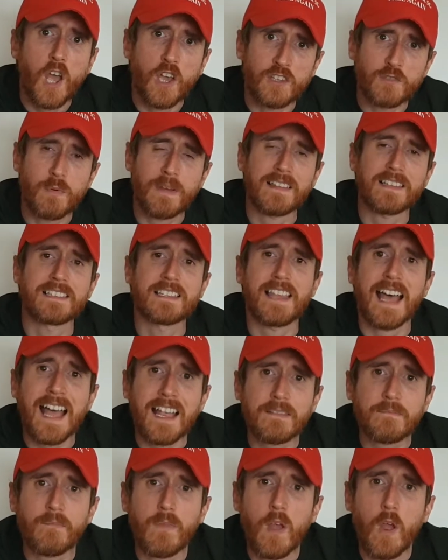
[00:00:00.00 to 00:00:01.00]
As well as
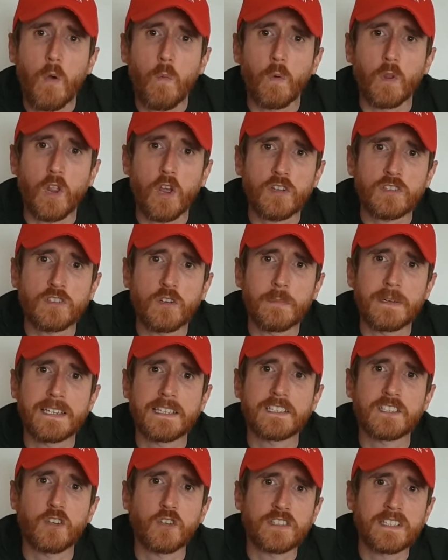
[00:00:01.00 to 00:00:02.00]
that, we'll also be
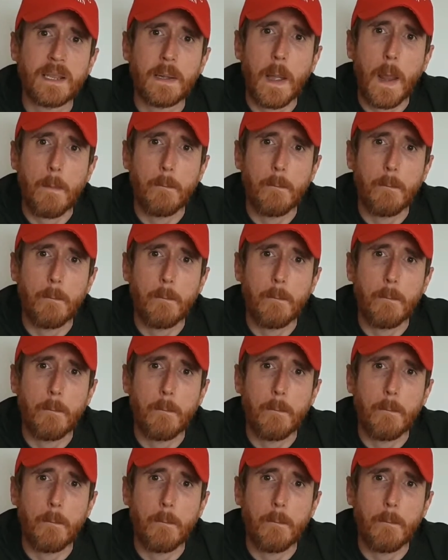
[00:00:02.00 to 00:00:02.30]
discussing